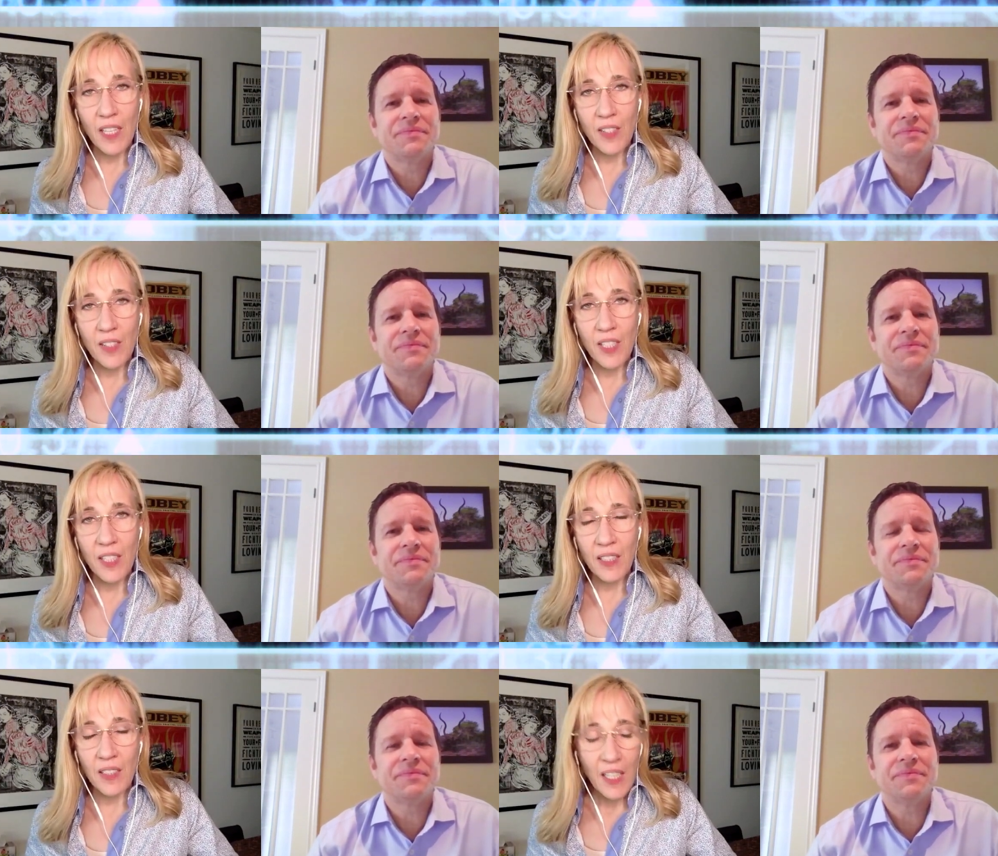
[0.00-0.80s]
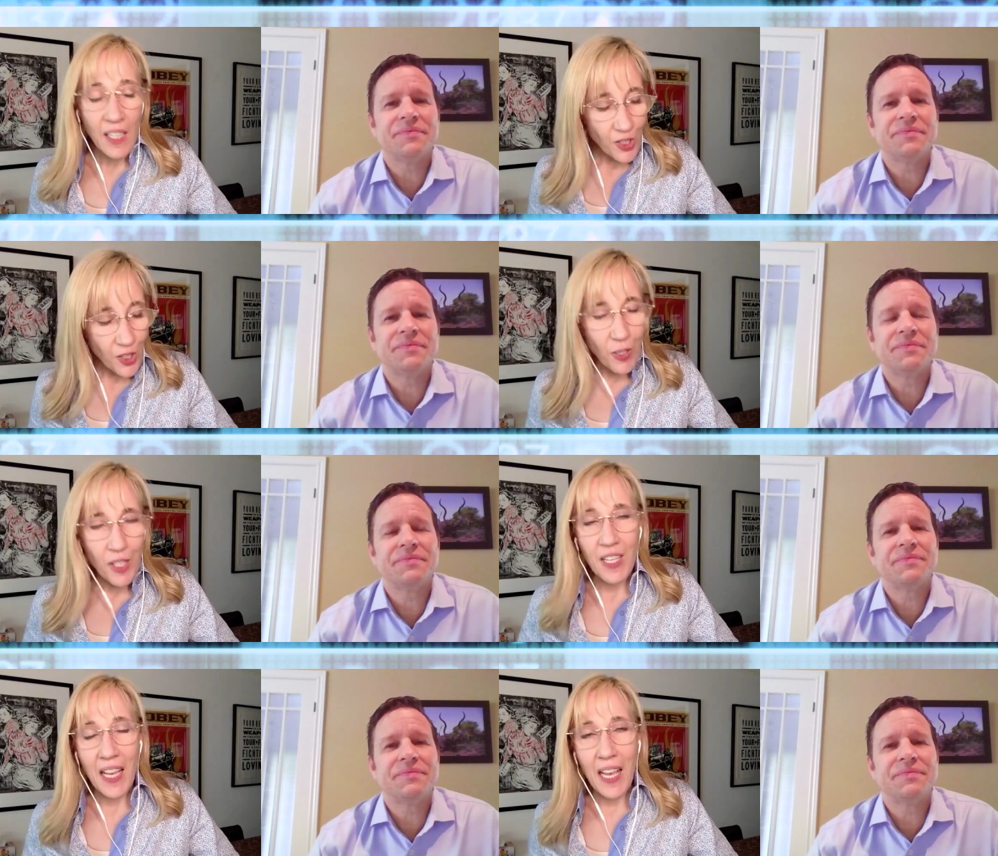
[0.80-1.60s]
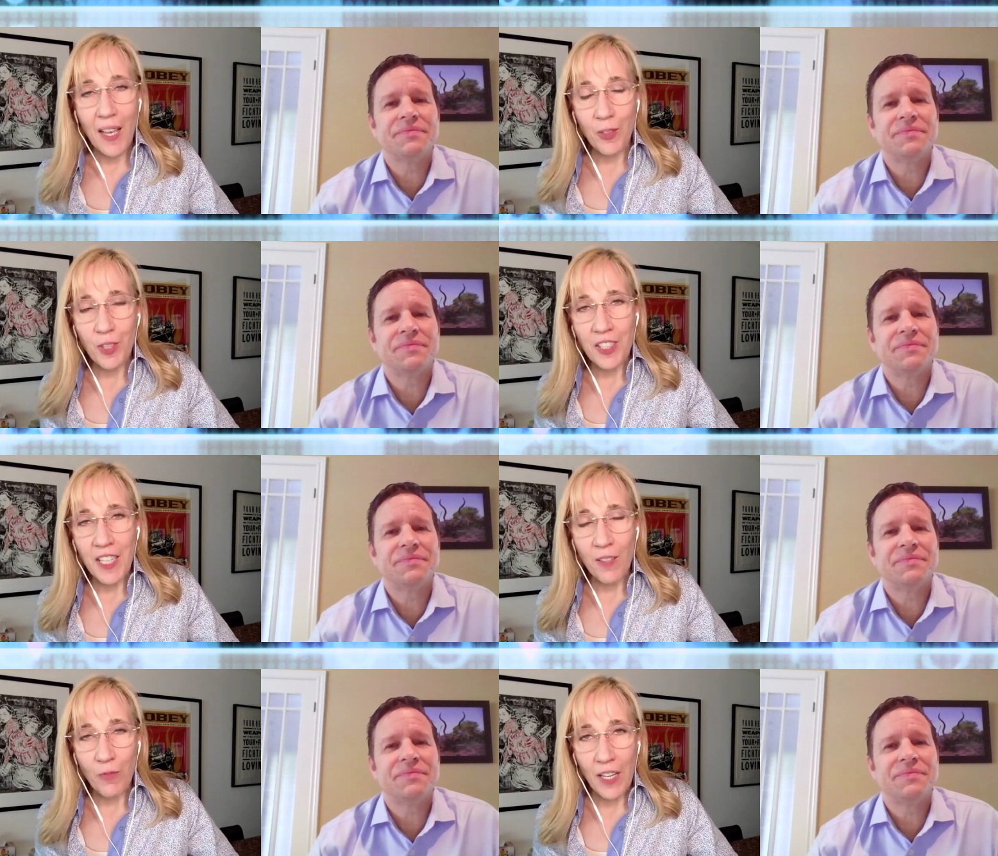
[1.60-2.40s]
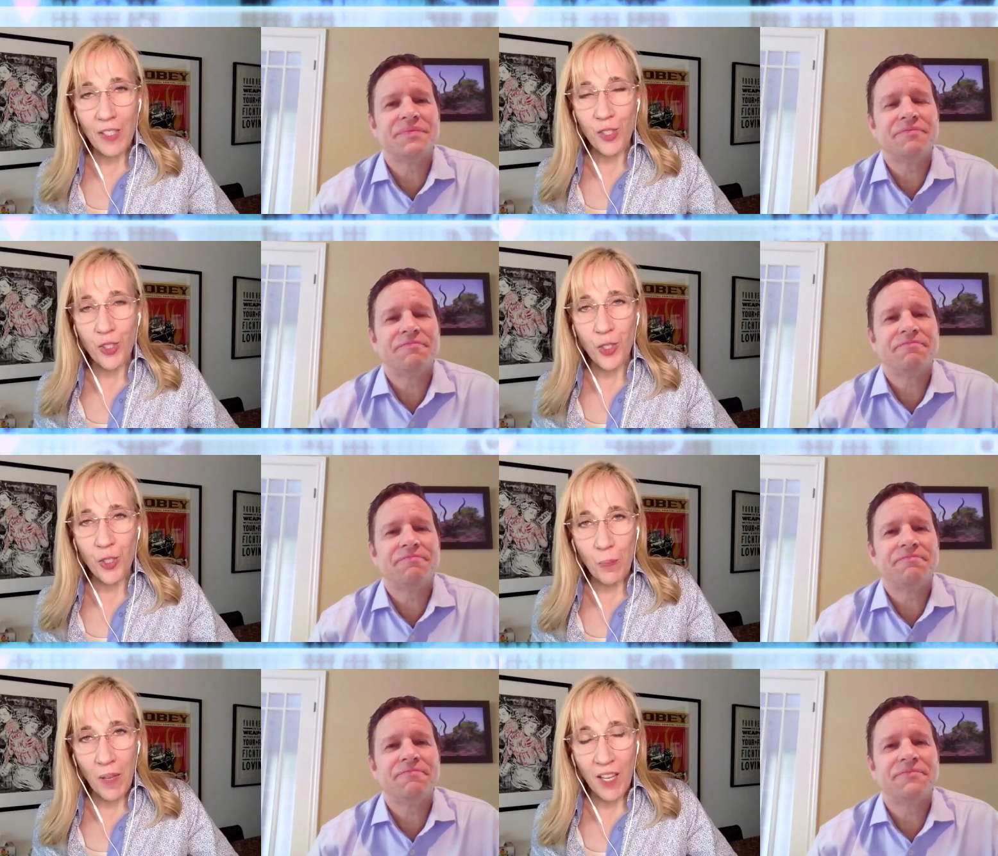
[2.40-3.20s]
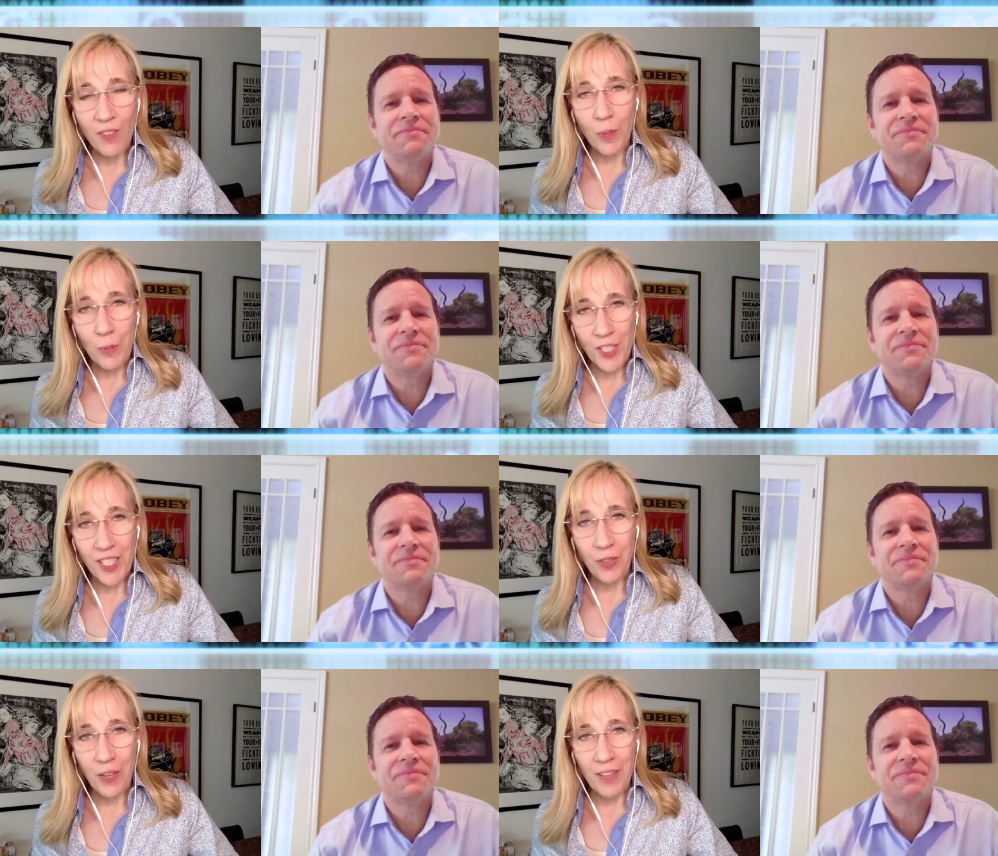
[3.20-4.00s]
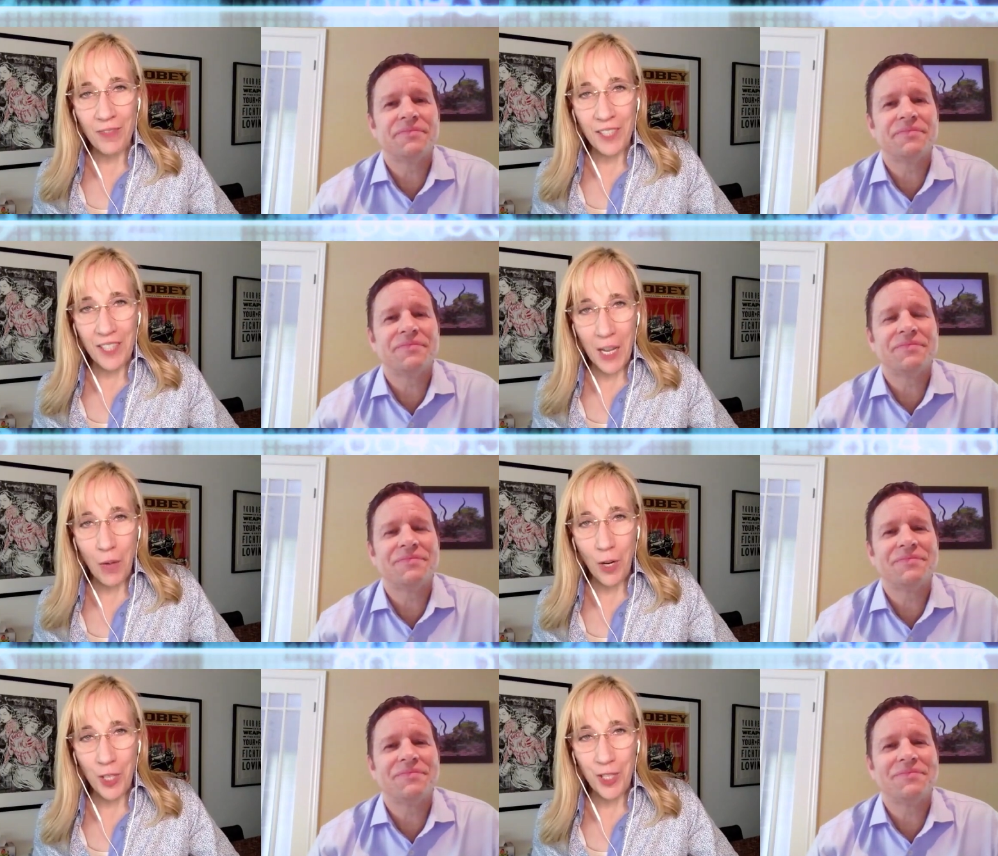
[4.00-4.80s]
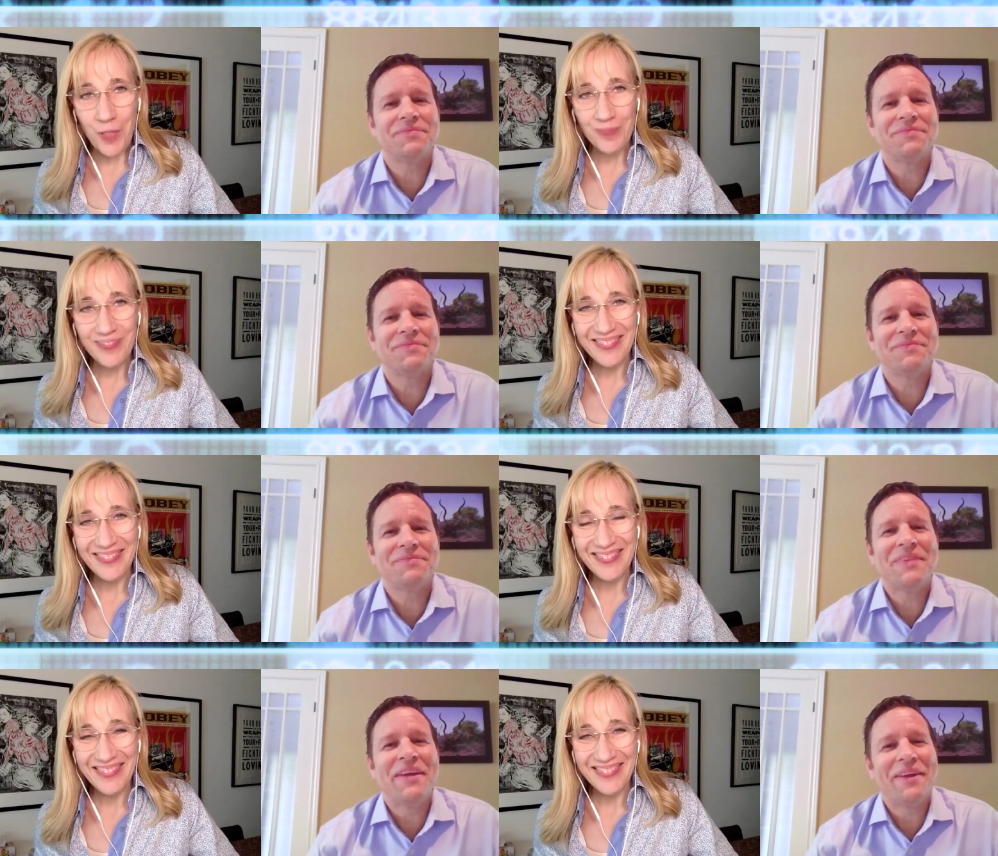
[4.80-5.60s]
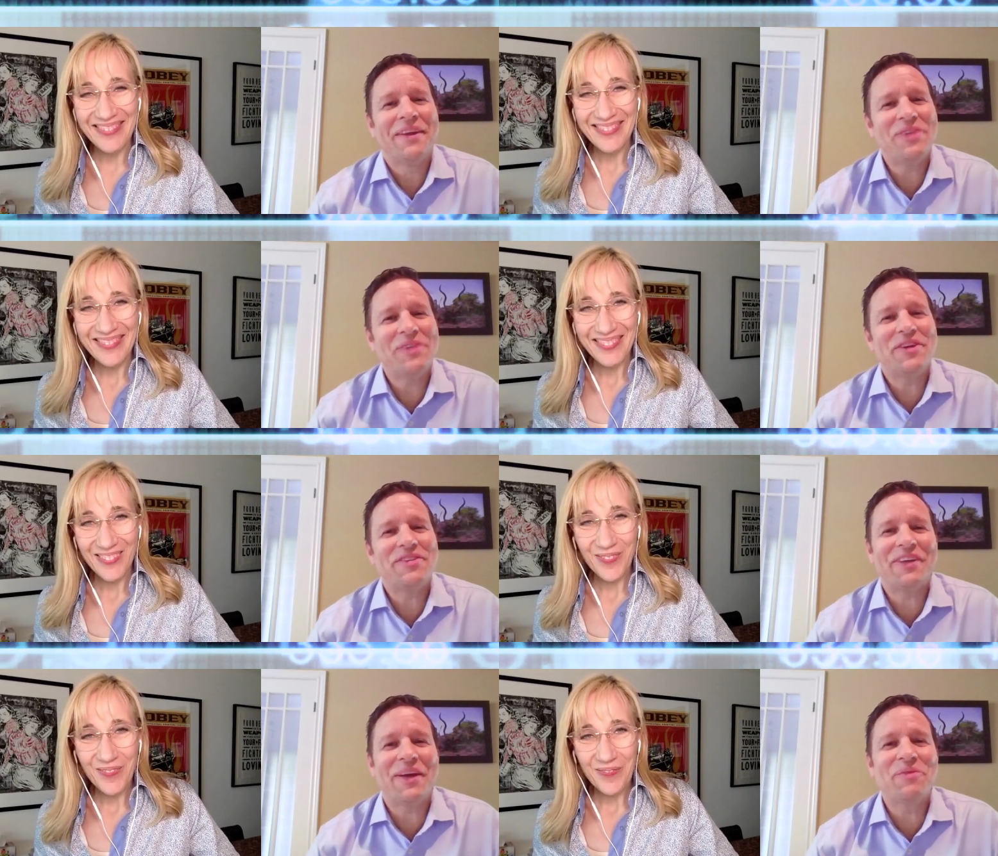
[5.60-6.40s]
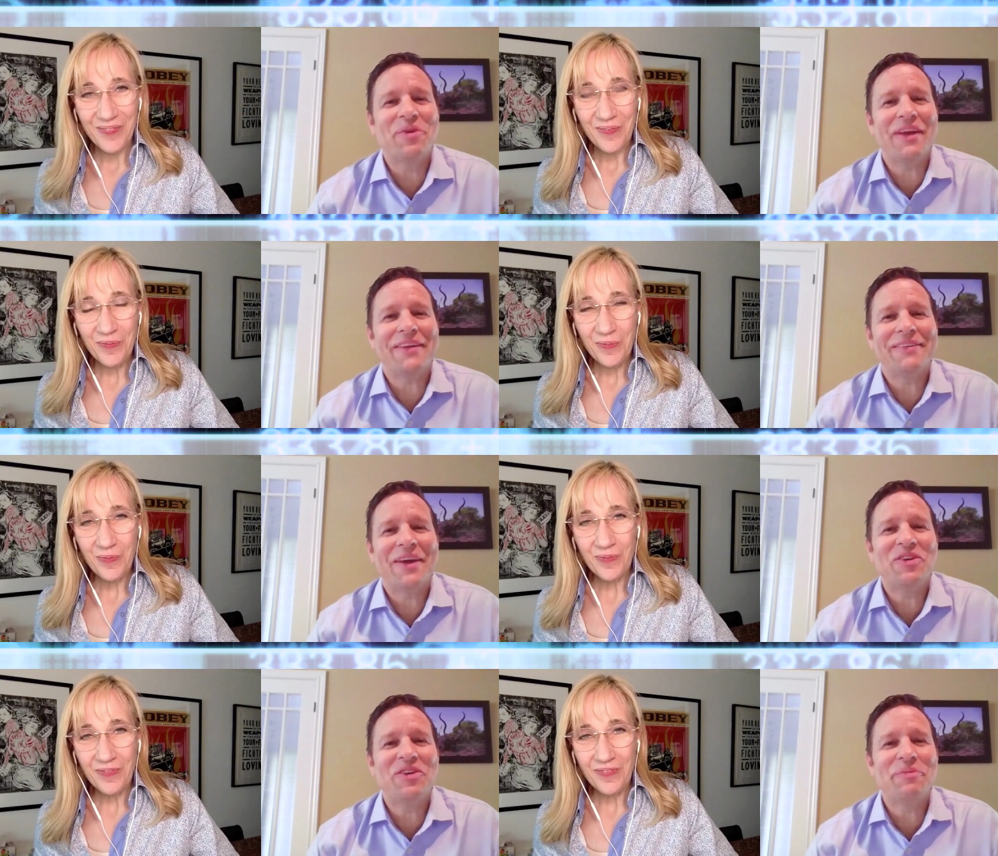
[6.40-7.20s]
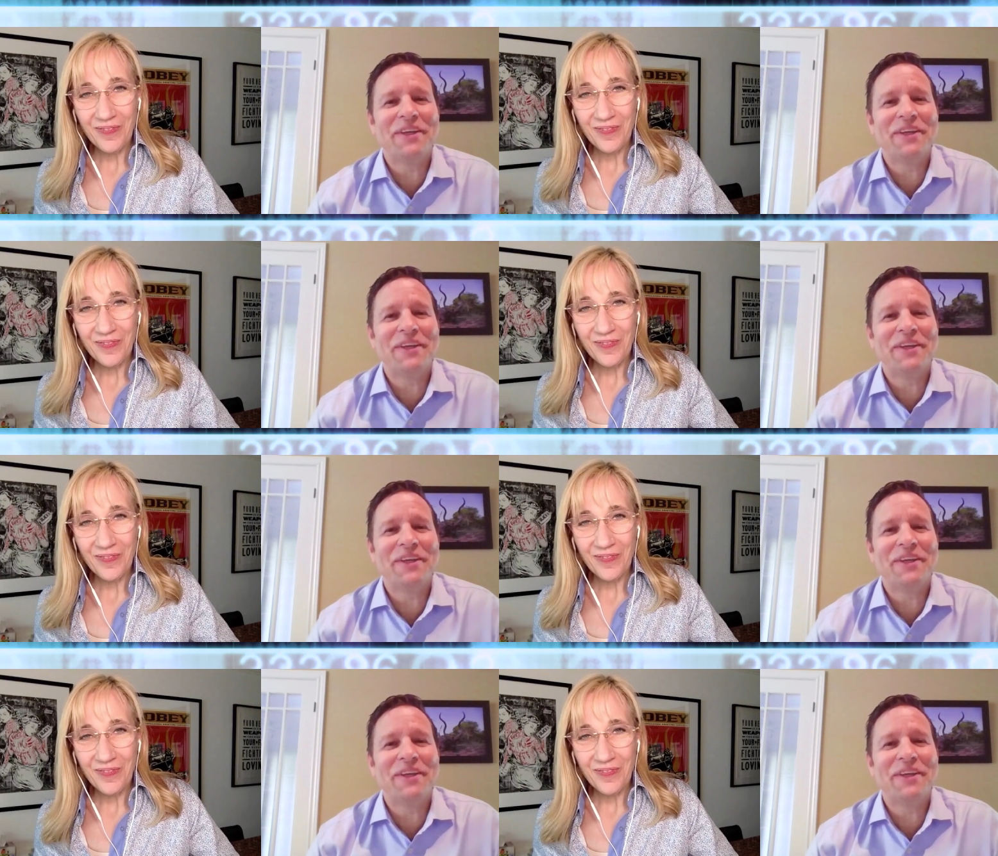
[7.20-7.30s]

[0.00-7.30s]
Speaker 1: nineteen. So nice to have you today, Francis Dube from Zen Graphene. How are you?
Speaker 2: Hi, Tracy. I'm great. How you